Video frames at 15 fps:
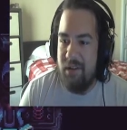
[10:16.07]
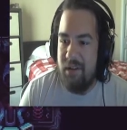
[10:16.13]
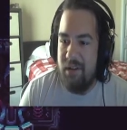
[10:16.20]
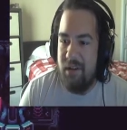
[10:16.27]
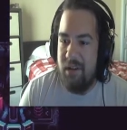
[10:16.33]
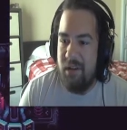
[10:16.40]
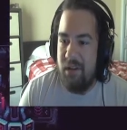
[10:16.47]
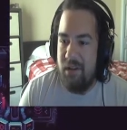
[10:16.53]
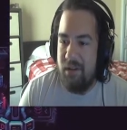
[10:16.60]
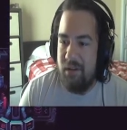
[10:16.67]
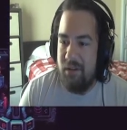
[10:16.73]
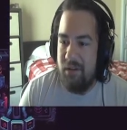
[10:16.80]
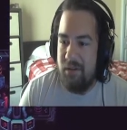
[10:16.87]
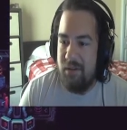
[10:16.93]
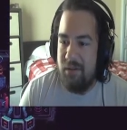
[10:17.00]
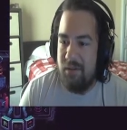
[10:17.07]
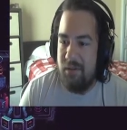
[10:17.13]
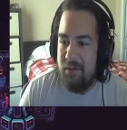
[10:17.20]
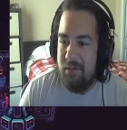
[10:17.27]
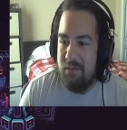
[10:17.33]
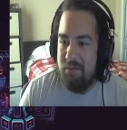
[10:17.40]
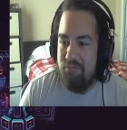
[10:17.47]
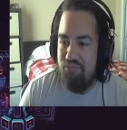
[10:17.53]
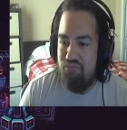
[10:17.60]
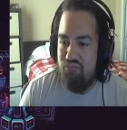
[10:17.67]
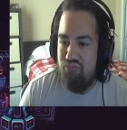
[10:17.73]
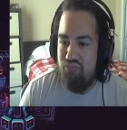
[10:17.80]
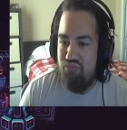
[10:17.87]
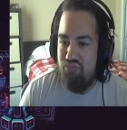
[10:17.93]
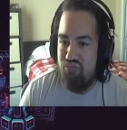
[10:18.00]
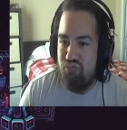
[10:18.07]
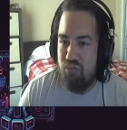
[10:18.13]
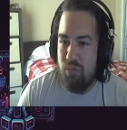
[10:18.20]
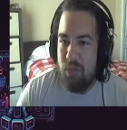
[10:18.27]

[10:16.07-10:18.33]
Nothing is said.